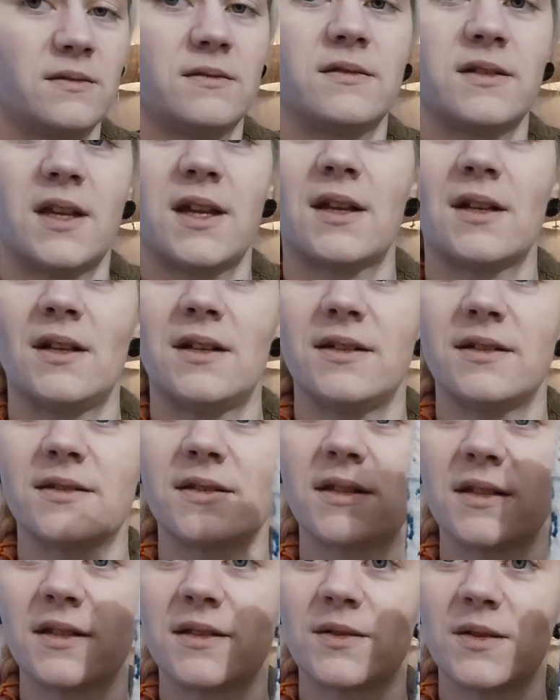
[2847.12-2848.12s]
untangling,
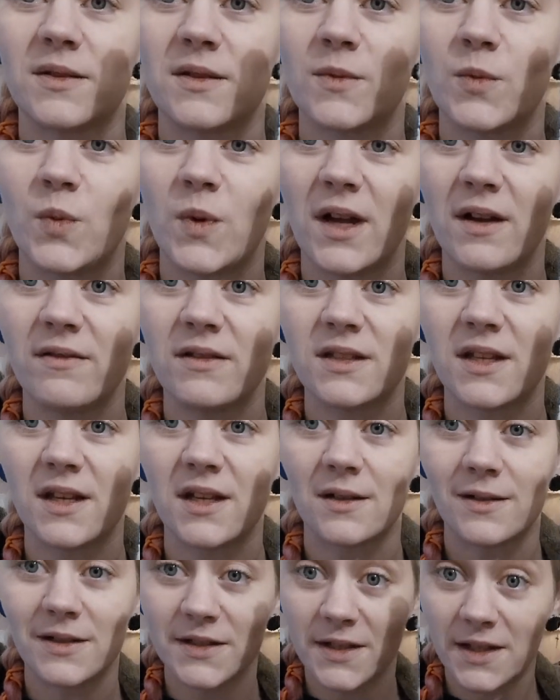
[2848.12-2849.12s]
we have a
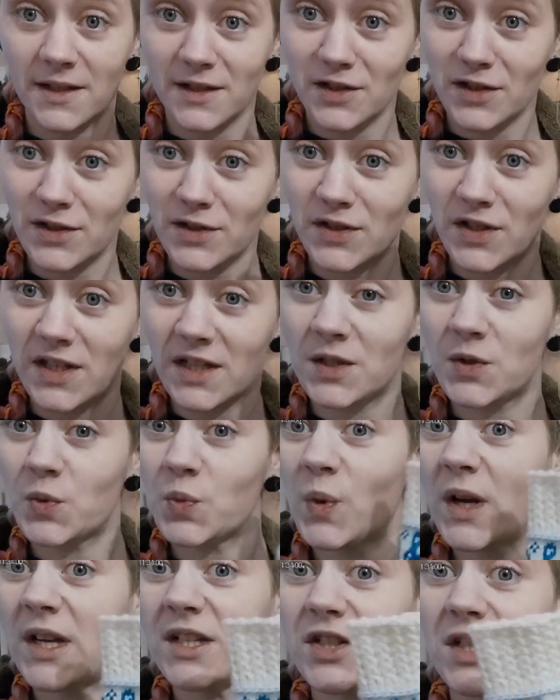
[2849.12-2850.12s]
tangling
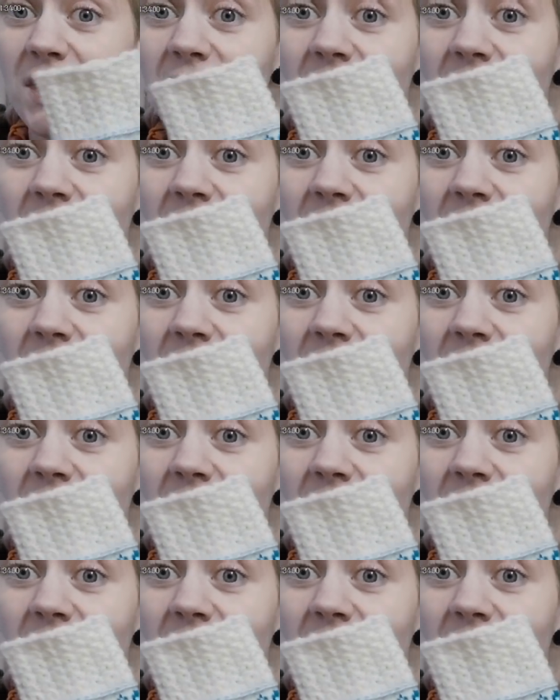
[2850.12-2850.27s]
situation